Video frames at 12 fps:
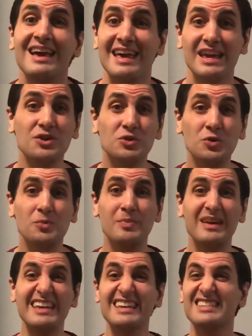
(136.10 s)
It could
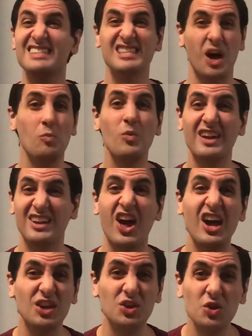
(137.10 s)
be someone
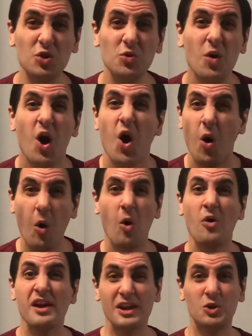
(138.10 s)
like you,
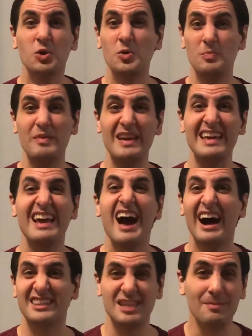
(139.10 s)
or it could be
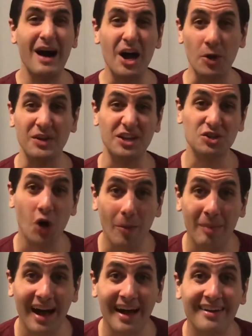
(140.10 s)
a tomato in a
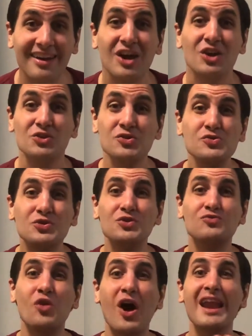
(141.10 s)
top hat. You
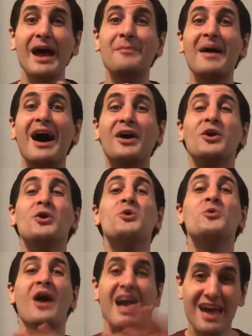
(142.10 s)
can write about
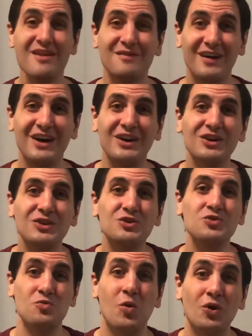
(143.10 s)
whoever
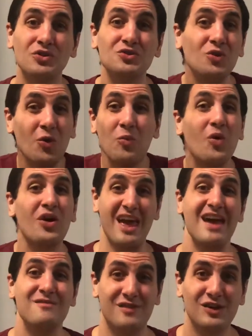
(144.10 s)
you want or
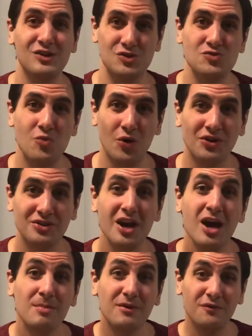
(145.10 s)
whatever you want.
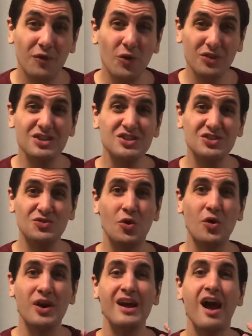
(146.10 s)
But for this
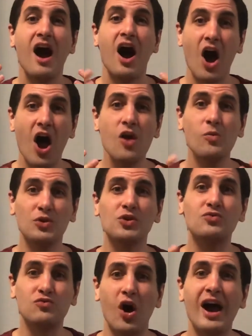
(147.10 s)
story, I want to
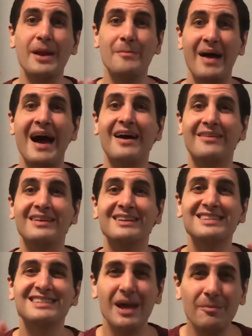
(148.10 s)
write about
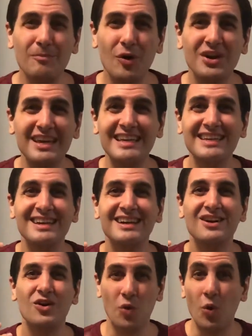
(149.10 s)
somebody
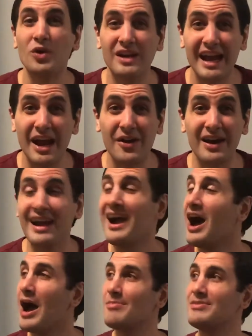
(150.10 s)
ordinary.
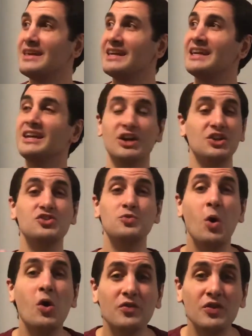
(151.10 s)
I'm thinking a
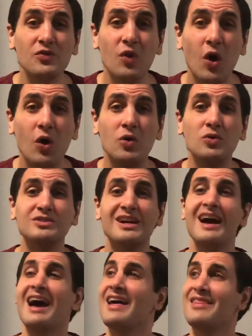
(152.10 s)
12-year-old,
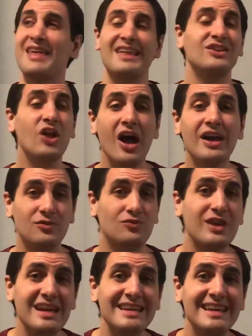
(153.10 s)
they like
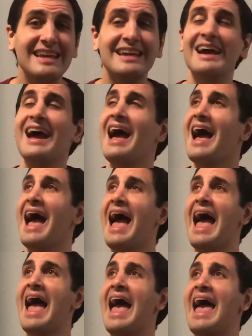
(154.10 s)
reading,
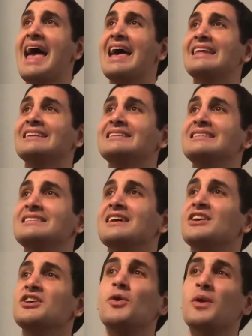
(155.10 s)
and
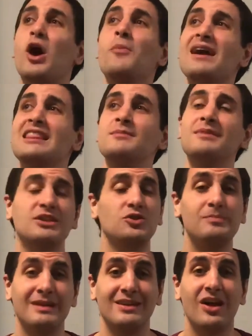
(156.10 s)
you know what, I'll make them a little
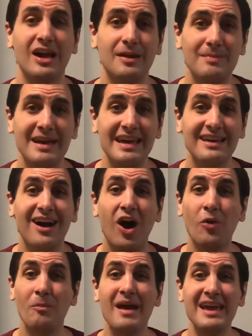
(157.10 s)
bit like me.
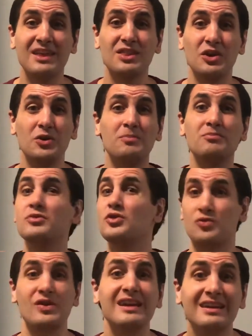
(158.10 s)
I'll make them
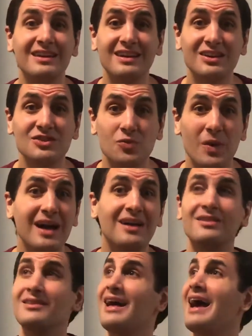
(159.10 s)
Greek as
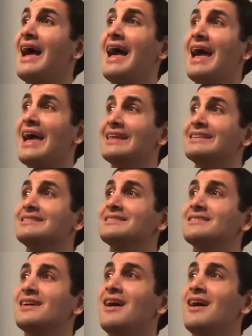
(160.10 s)
well, and